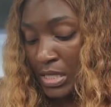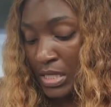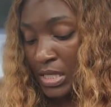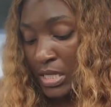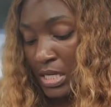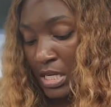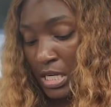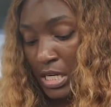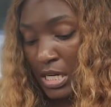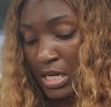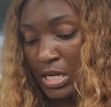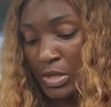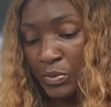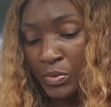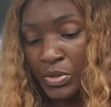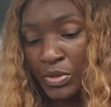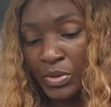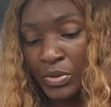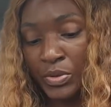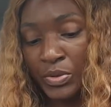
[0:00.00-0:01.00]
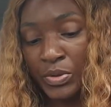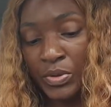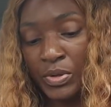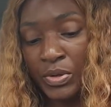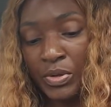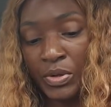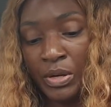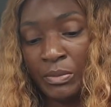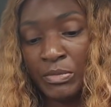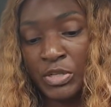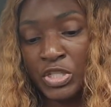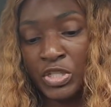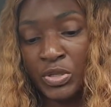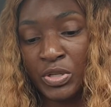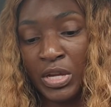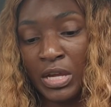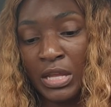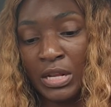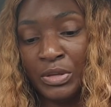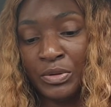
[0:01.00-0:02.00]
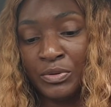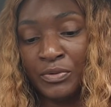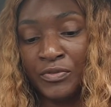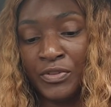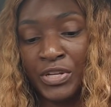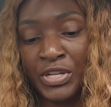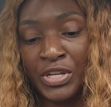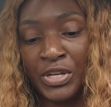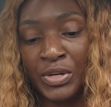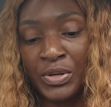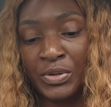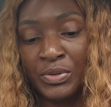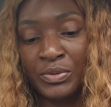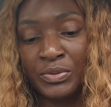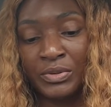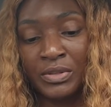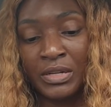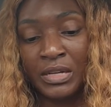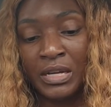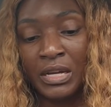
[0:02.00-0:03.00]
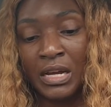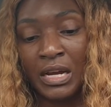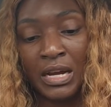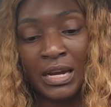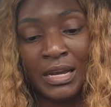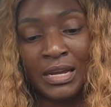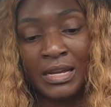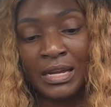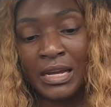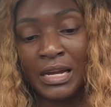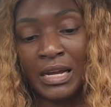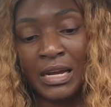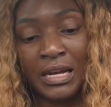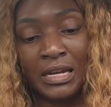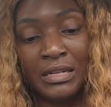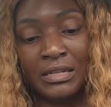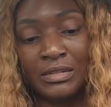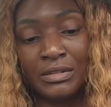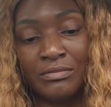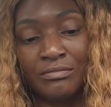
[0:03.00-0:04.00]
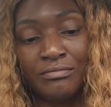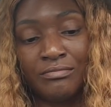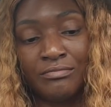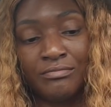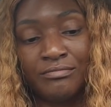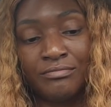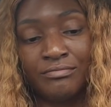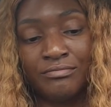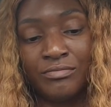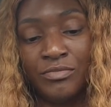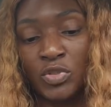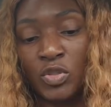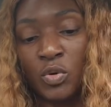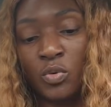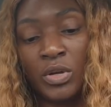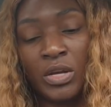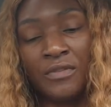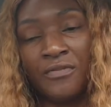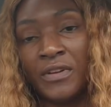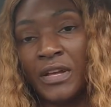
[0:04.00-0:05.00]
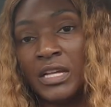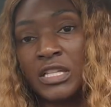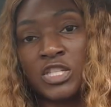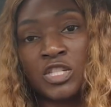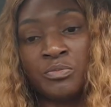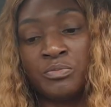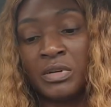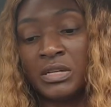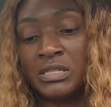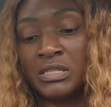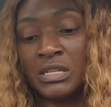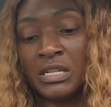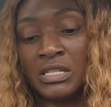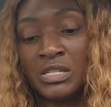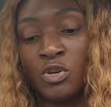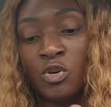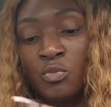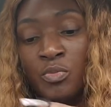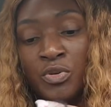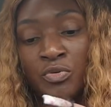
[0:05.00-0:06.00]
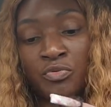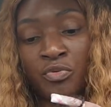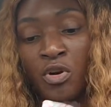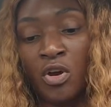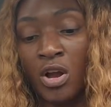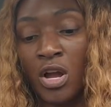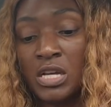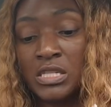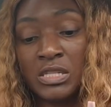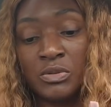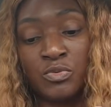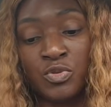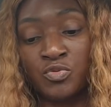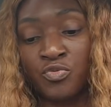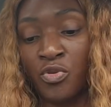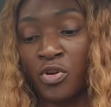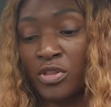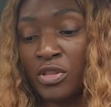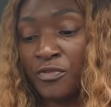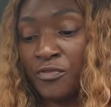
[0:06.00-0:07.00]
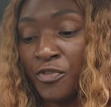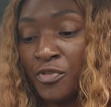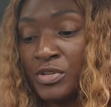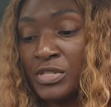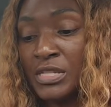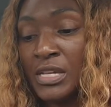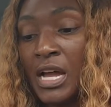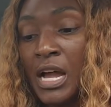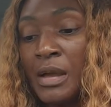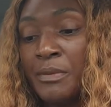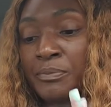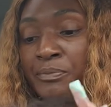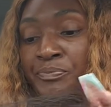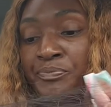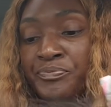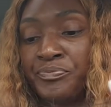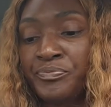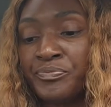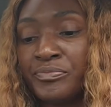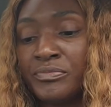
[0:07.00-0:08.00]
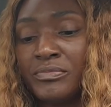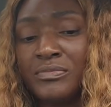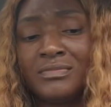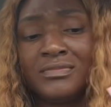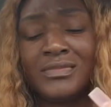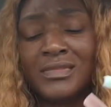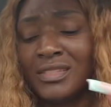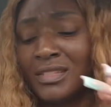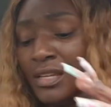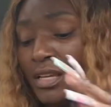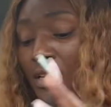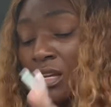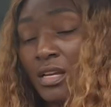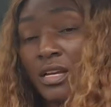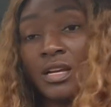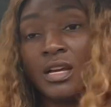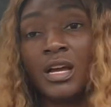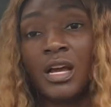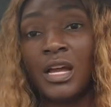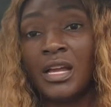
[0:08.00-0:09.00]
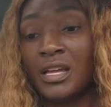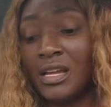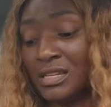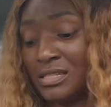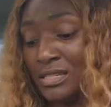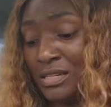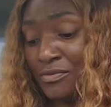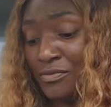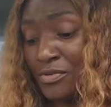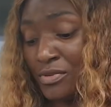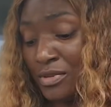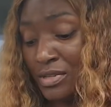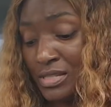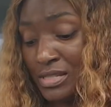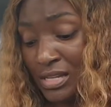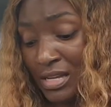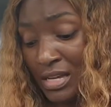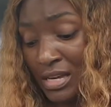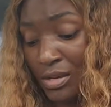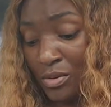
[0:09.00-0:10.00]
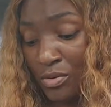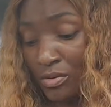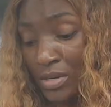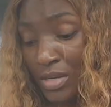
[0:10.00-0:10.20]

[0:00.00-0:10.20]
All right, I'm gonna show y'all a little video. I ain't got no ifs, ands, or buts that it's gonna be raw because it was raw the first time. That's on board. I gotta go in.